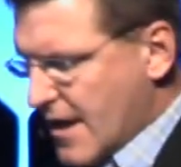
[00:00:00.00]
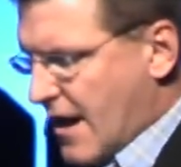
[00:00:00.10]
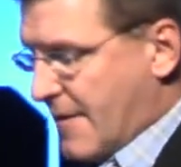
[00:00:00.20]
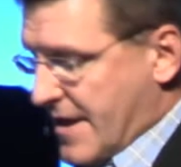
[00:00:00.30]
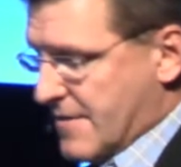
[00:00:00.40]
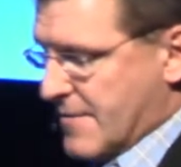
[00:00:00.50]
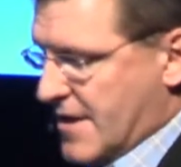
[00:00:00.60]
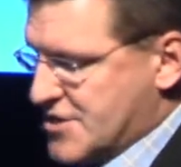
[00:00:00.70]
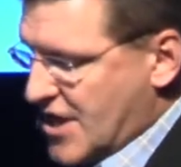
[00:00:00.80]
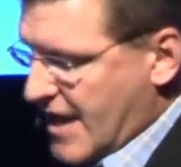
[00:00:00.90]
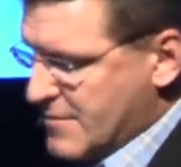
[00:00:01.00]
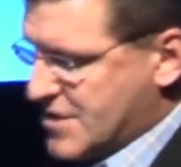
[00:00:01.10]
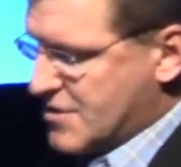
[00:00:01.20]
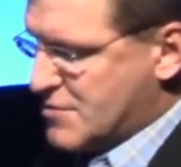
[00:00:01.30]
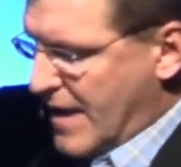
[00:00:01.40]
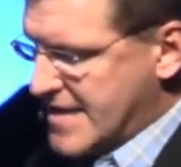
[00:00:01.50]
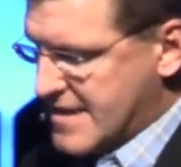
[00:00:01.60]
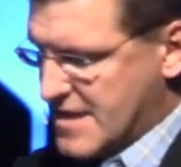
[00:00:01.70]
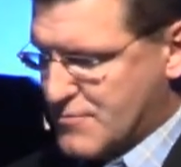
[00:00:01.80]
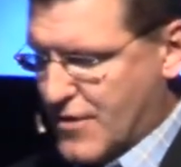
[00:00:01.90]
I mean, uh, James speaks to
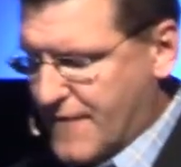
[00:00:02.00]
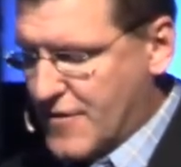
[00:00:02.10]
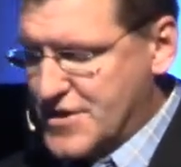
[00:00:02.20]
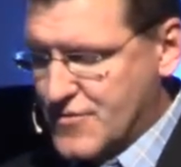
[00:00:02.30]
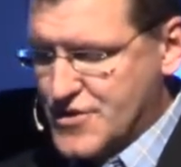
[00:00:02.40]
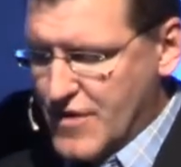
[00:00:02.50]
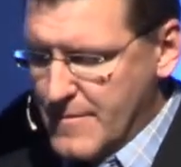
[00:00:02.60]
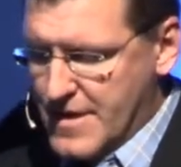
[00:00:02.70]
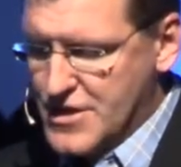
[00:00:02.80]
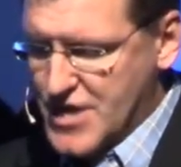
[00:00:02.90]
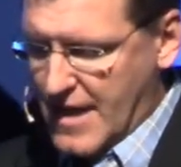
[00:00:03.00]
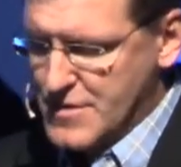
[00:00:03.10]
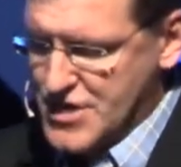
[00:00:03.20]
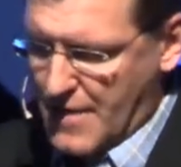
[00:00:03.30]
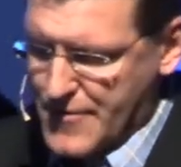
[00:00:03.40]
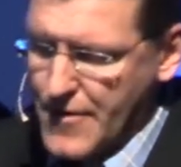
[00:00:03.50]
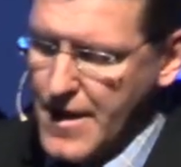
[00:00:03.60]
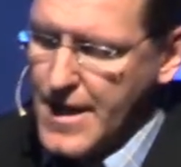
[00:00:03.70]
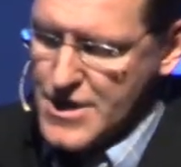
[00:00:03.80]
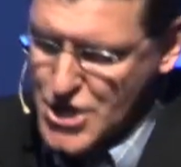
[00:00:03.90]
this preferential treatment in James chapter
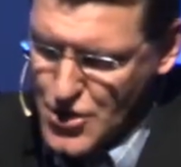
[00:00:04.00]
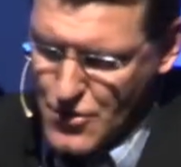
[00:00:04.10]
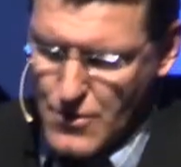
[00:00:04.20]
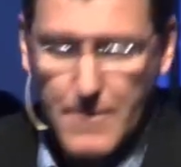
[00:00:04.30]
2.